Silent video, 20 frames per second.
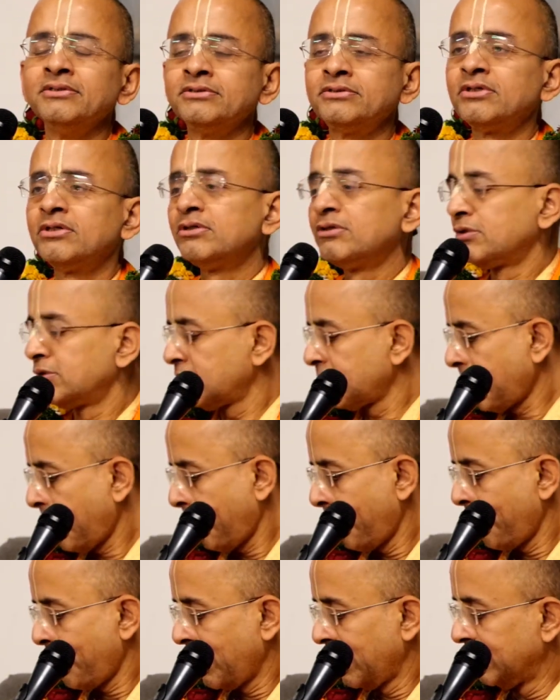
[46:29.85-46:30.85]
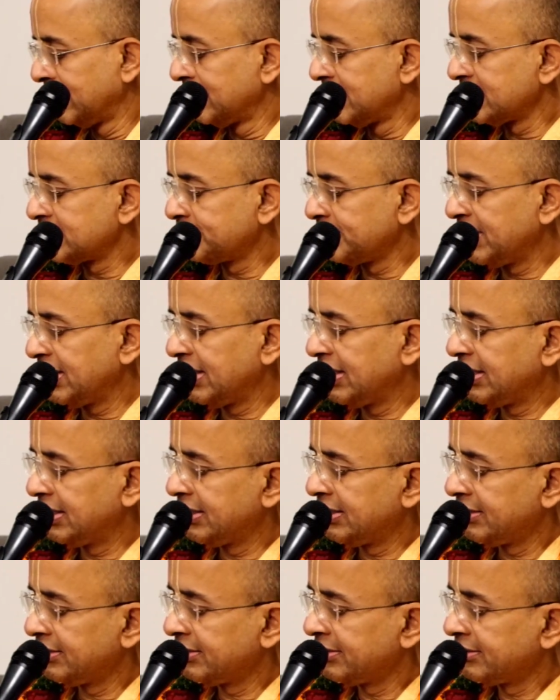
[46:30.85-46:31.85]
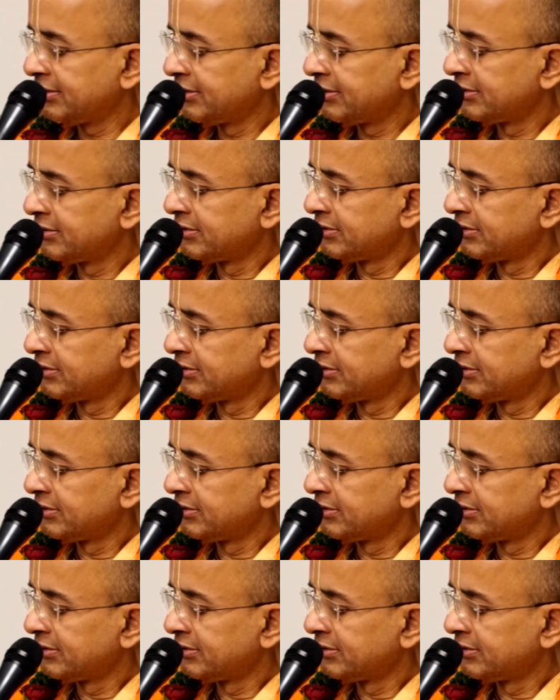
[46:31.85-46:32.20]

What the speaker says: So, in this way,